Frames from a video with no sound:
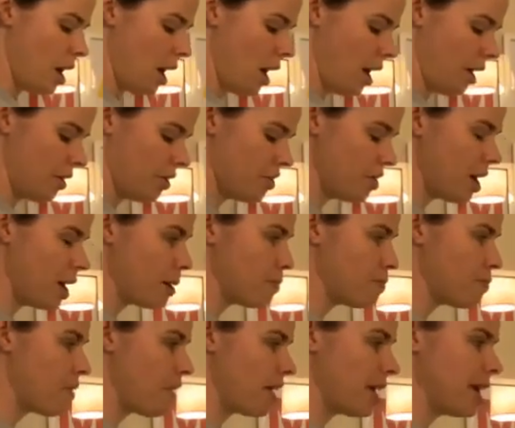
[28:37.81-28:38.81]
I think
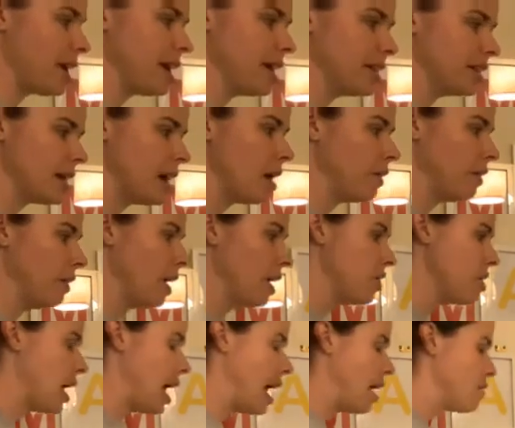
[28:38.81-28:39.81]
breaking it down like
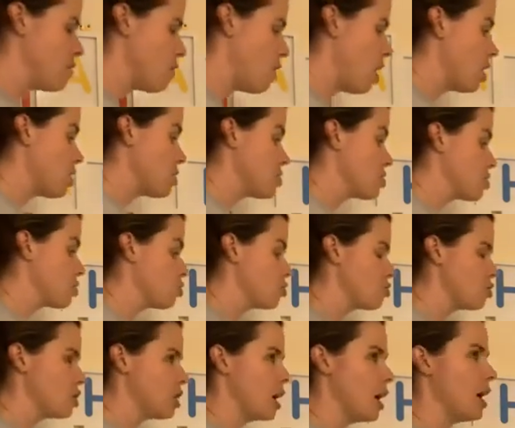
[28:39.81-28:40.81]
that rather than
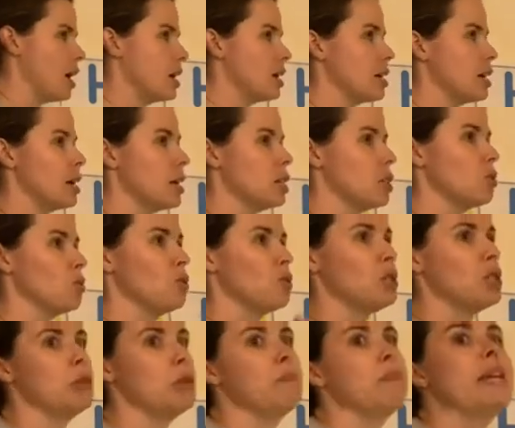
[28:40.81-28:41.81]
sort of
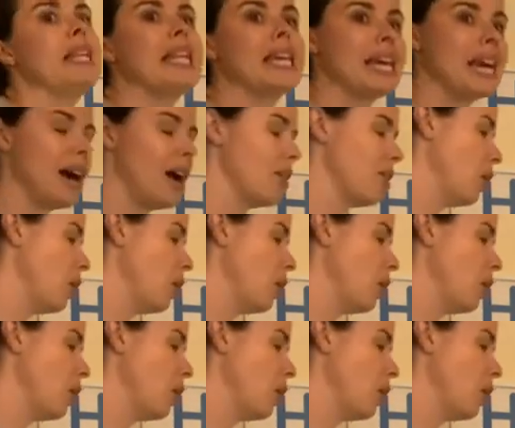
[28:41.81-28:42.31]
spilling out the